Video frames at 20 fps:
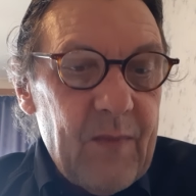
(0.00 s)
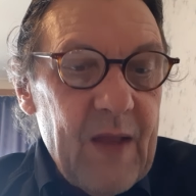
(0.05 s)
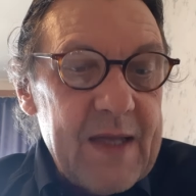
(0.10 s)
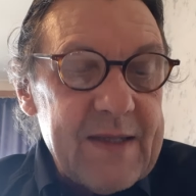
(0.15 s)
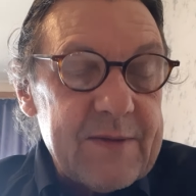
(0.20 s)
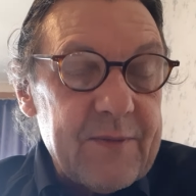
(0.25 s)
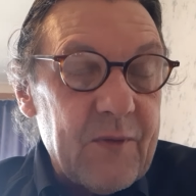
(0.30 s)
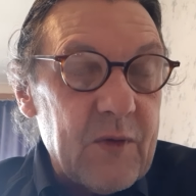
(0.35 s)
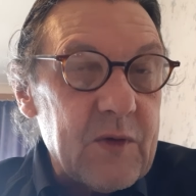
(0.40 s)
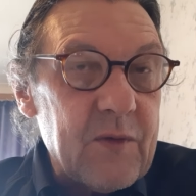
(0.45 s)

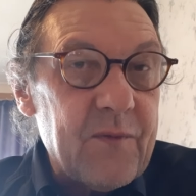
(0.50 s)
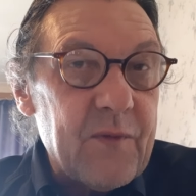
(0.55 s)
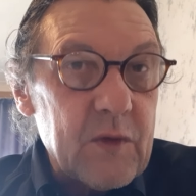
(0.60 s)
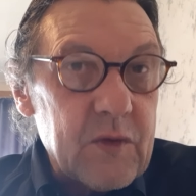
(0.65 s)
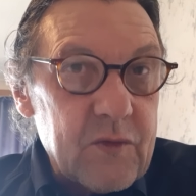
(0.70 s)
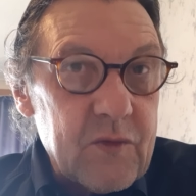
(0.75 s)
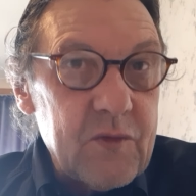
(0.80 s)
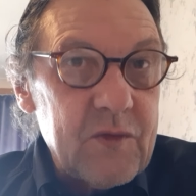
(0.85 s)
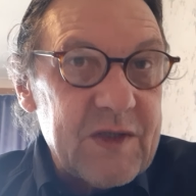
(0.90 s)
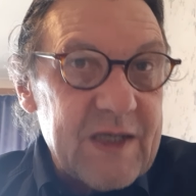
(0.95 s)
And for
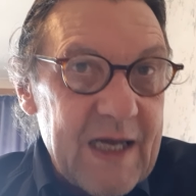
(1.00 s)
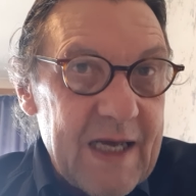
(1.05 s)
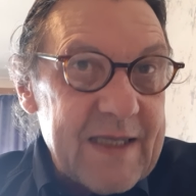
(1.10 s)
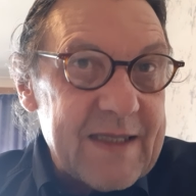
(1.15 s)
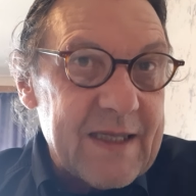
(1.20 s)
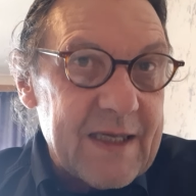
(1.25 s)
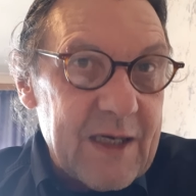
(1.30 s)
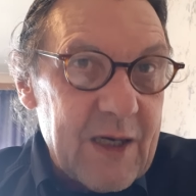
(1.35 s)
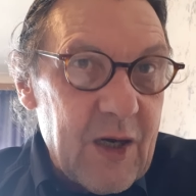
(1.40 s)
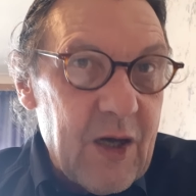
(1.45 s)
truth,
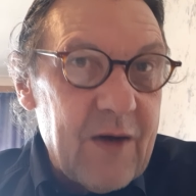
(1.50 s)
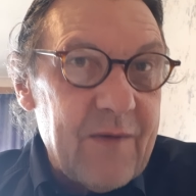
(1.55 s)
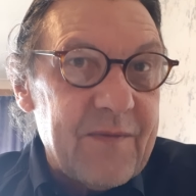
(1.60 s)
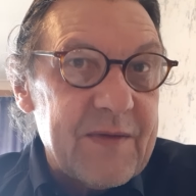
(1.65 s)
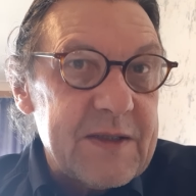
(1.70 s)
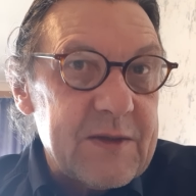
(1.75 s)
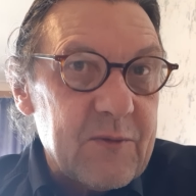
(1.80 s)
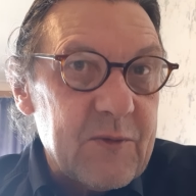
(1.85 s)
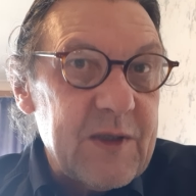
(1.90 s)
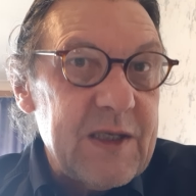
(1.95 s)
light and love
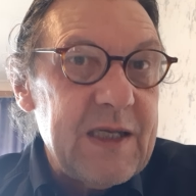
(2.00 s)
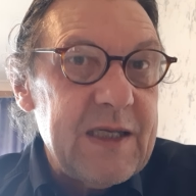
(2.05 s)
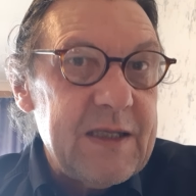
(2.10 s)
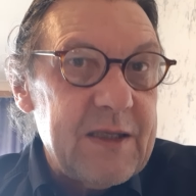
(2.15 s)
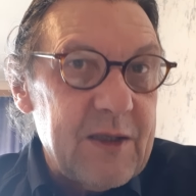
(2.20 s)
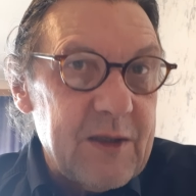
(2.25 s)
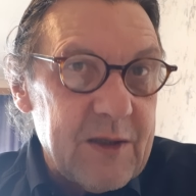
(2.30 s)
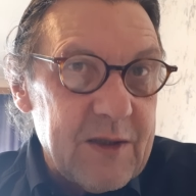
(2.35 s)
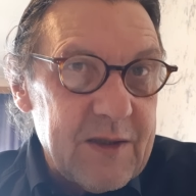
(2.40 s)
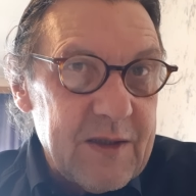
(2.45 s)
is really
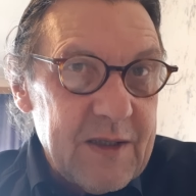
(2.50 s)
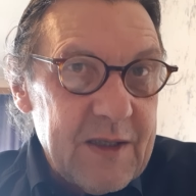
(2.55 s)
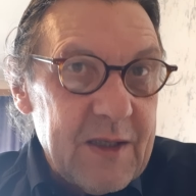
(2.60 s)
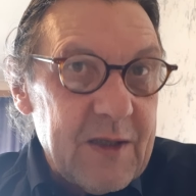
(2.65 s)
the